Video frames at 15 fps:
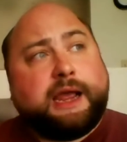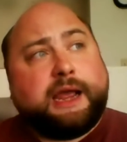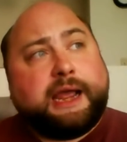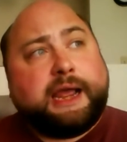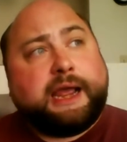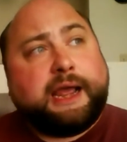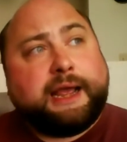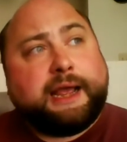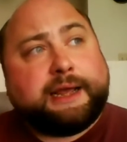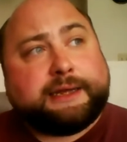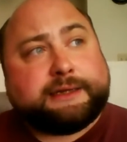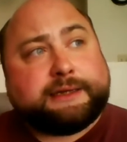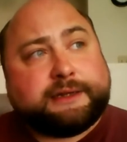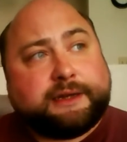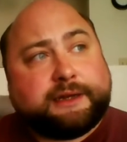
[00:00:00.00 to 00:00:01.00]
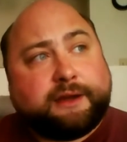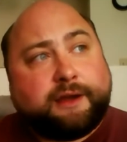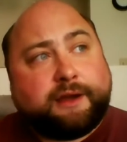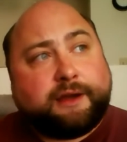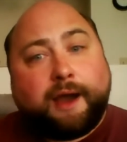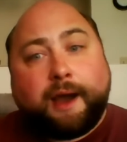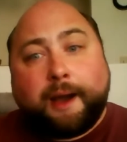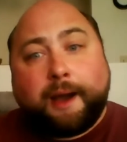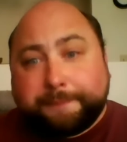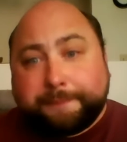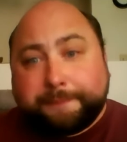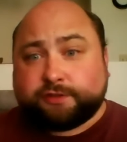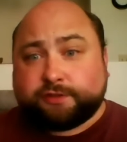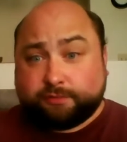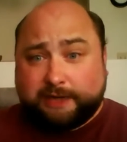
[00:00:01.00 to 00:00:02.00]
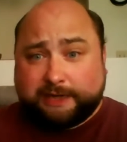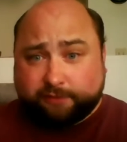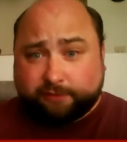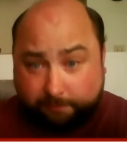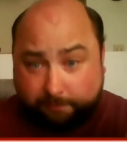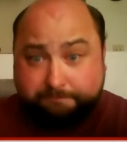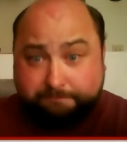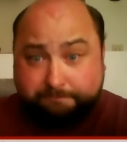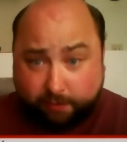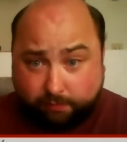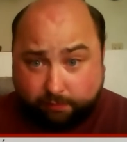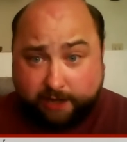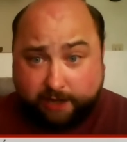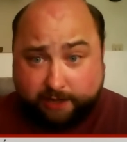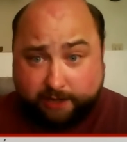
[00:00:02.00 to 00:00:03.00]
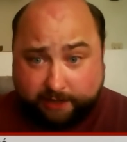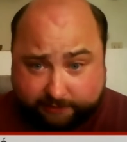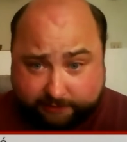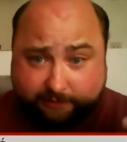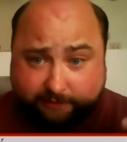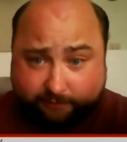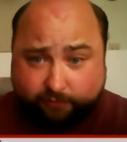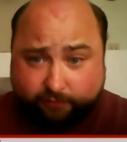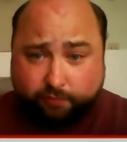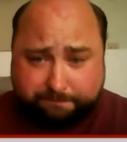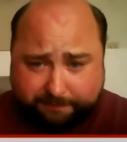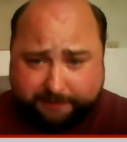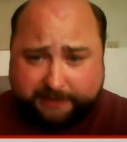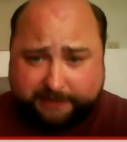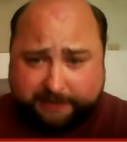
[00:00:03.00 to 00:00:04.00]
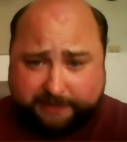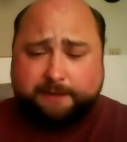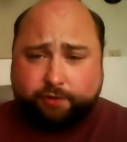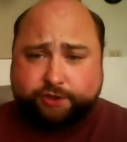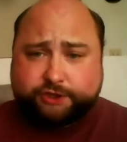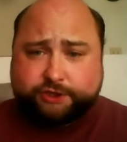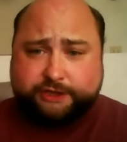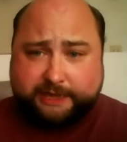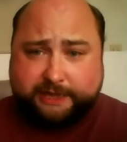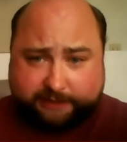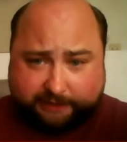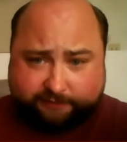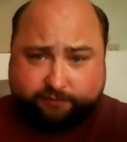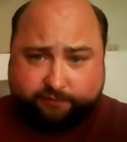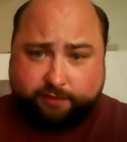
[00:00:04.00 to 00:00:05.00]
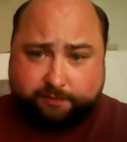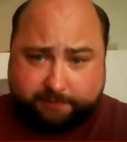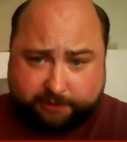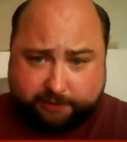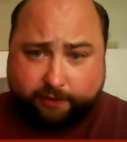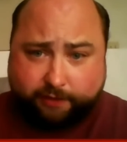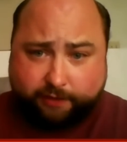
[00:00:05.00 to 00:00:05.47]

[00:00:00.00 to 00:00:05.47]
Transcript: and up to like the big one, like the big project that's gonna be the